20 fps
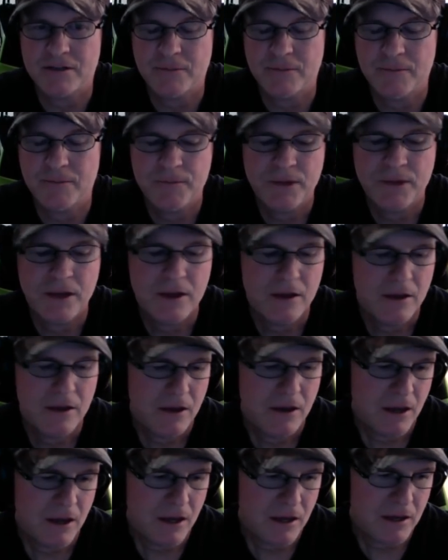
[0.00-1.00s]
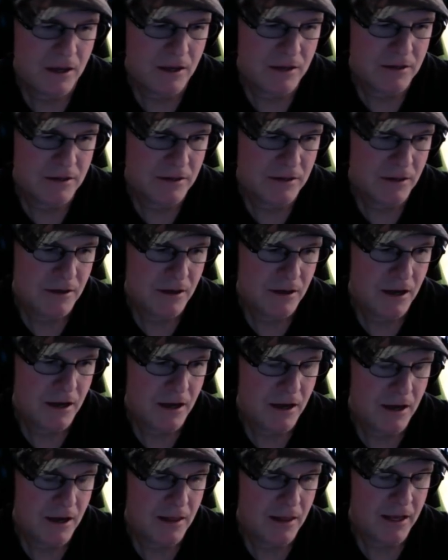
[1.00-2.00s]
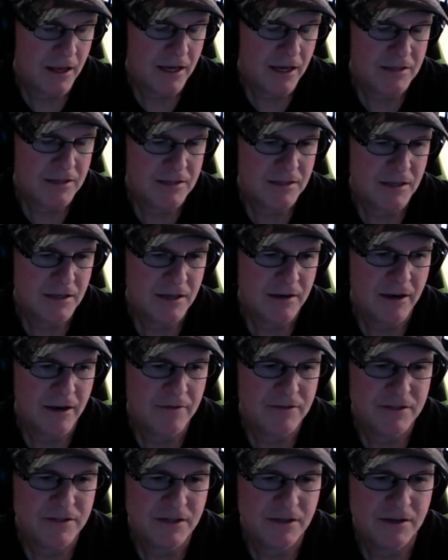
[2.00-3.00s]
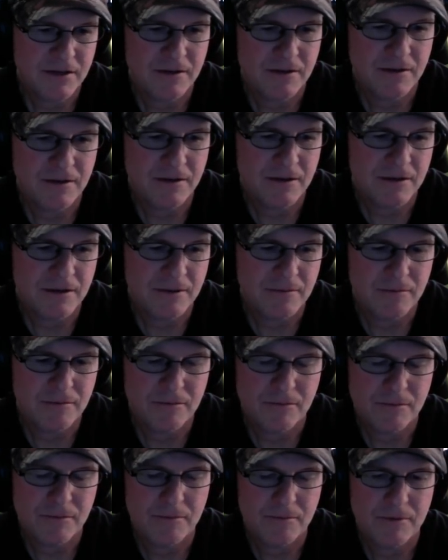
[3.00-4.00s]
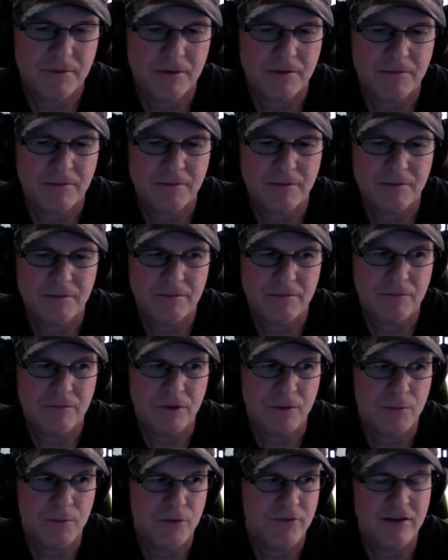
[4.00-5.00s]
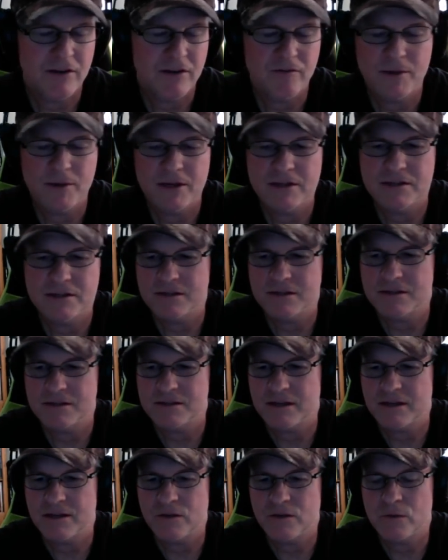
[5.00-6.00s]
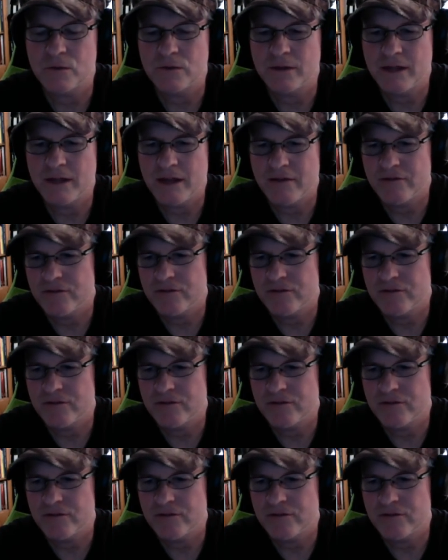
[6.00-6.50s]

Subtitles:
to. And like I said, I've said in what preventive medicine is, like, you will